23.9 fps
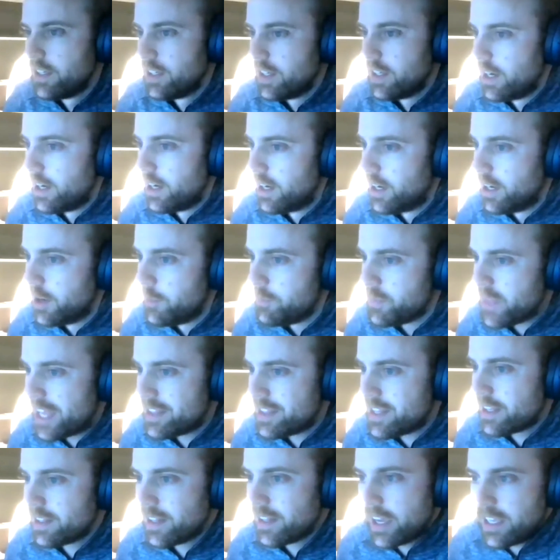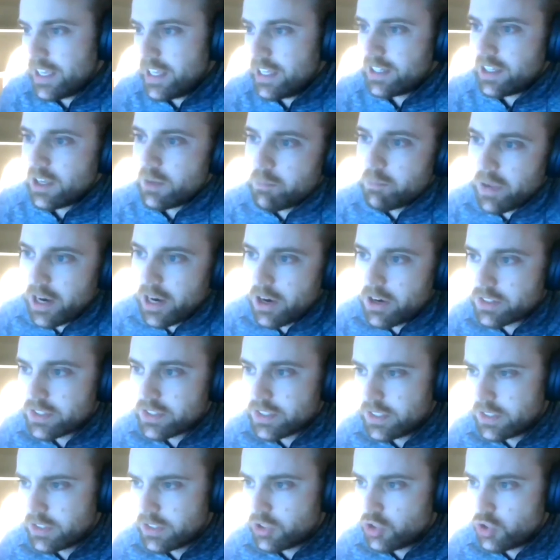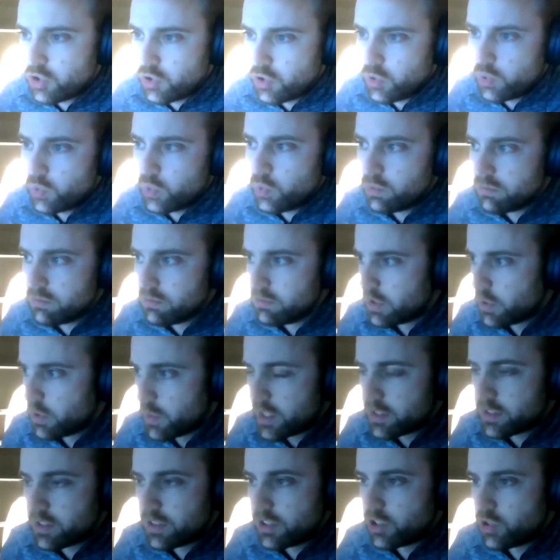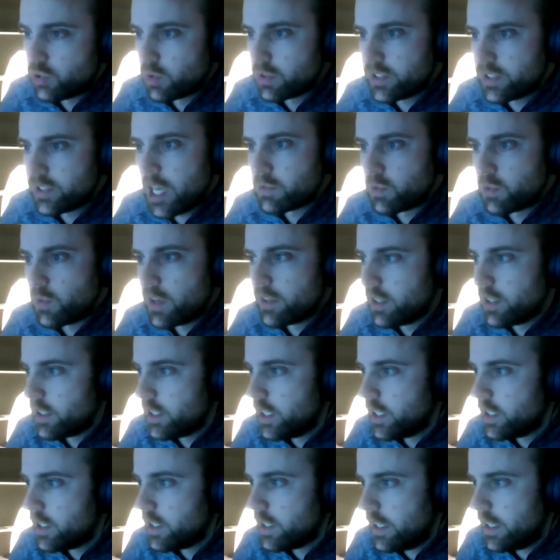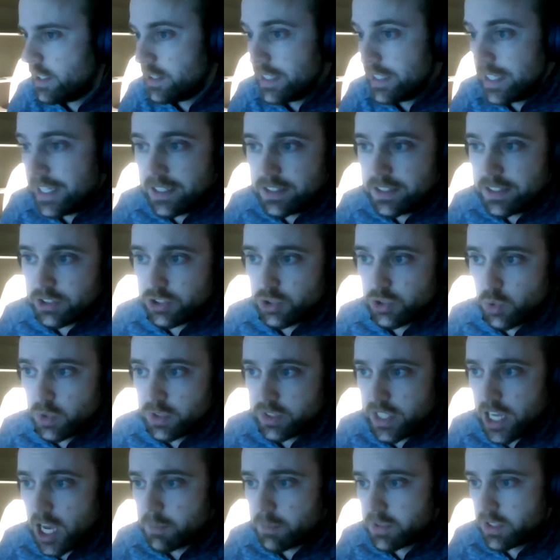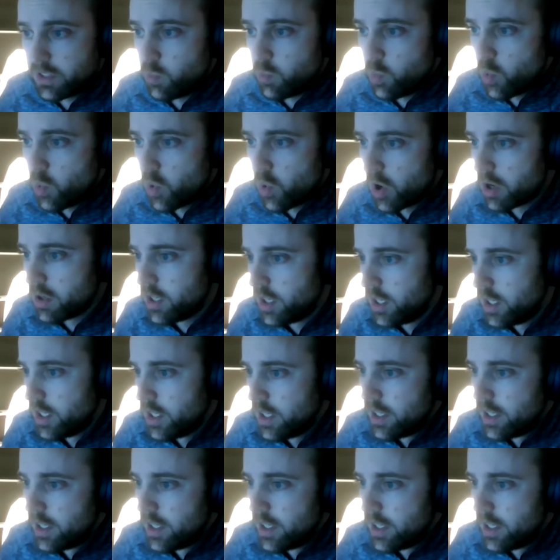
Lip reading: And then like in comparison to the rest of the shortstops around the league, he leads shortstops in WAR